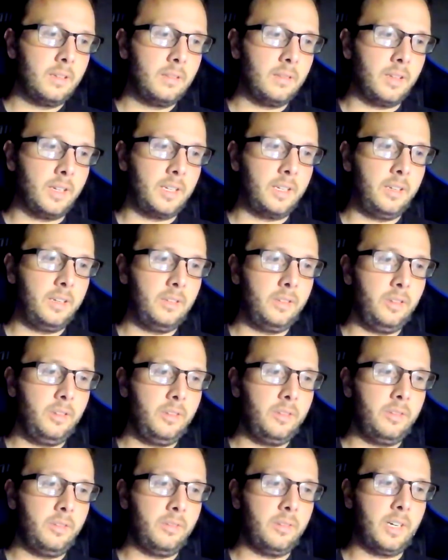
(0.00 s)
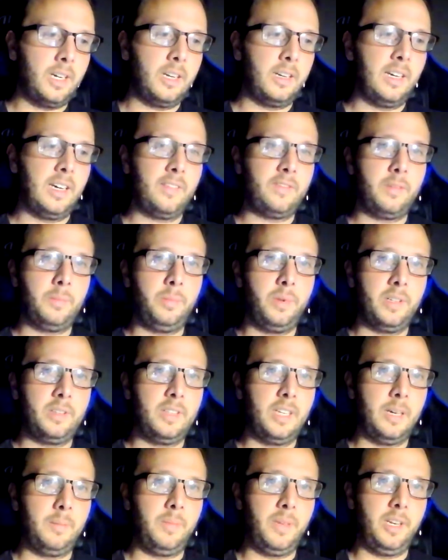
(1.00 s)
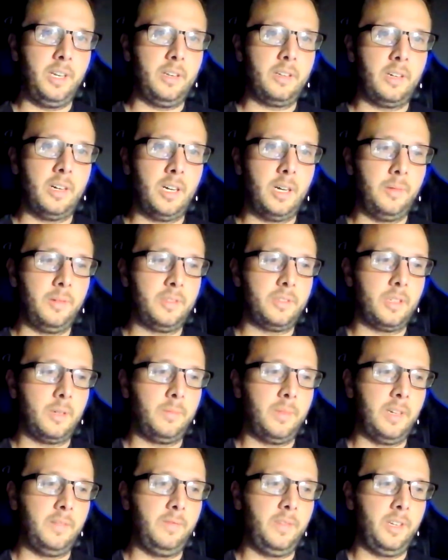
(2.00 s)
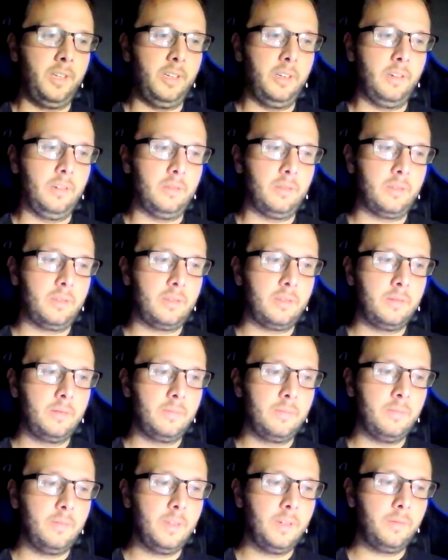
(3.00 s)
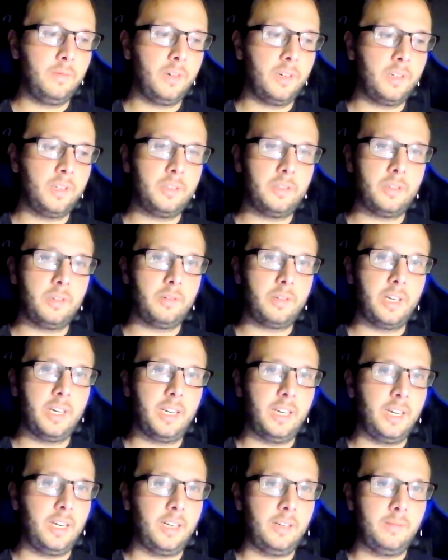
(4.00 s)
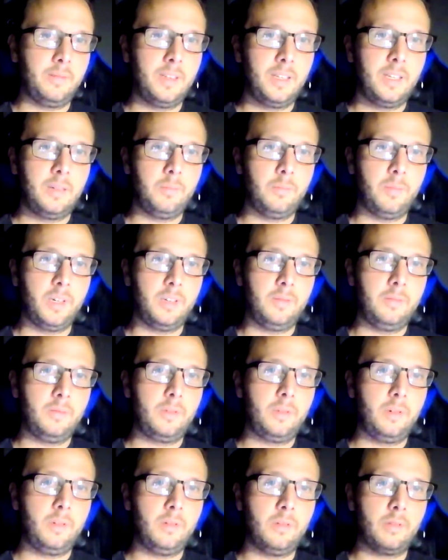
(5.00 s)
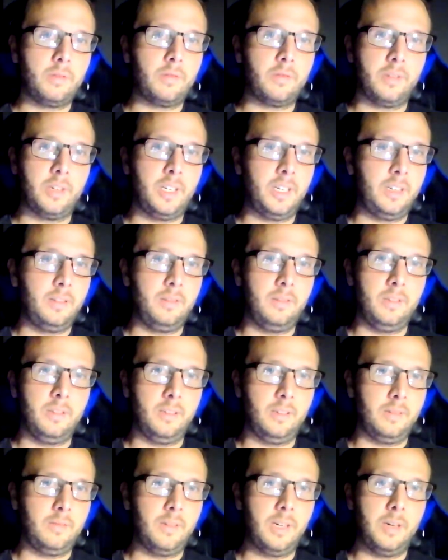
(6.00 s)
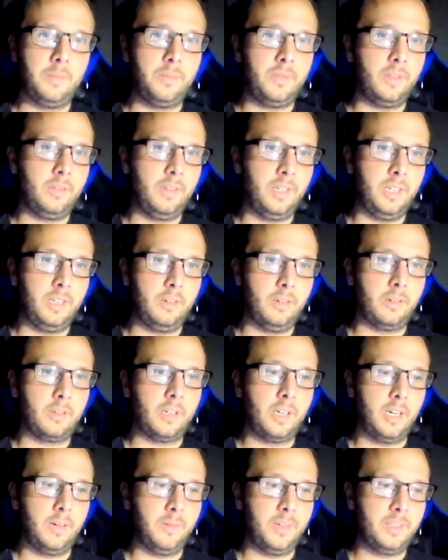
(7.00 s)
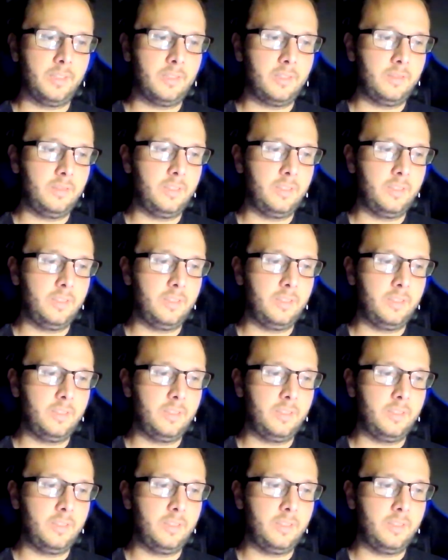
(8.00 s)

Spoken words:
Like, you do not have to put that many comments on my videos. One is okay, but 2 to 3, no. I'm deleting your comments.